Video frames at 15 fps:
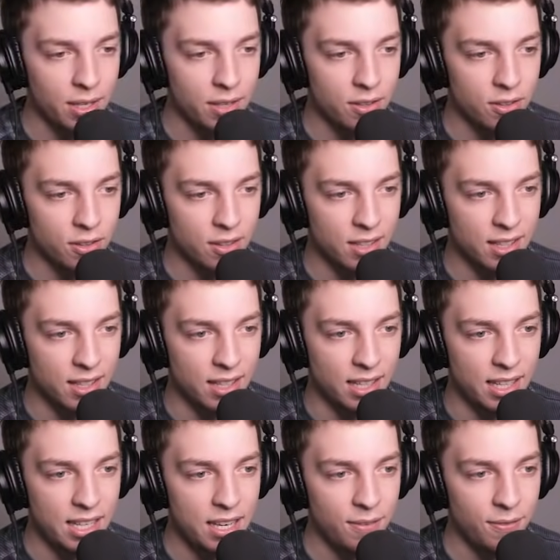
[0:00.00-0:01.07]
need to just
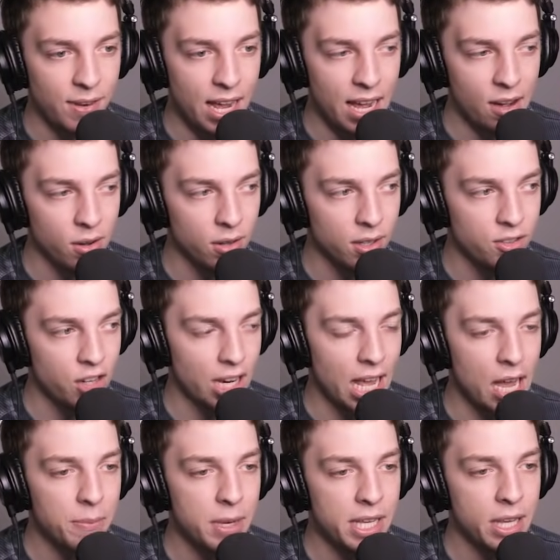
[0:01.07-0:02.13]
leave now. Jelly,
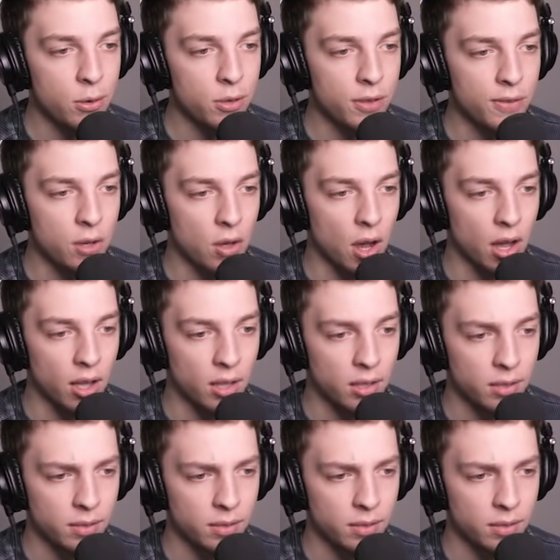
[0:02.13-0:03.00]
how many yeah. kills have you got?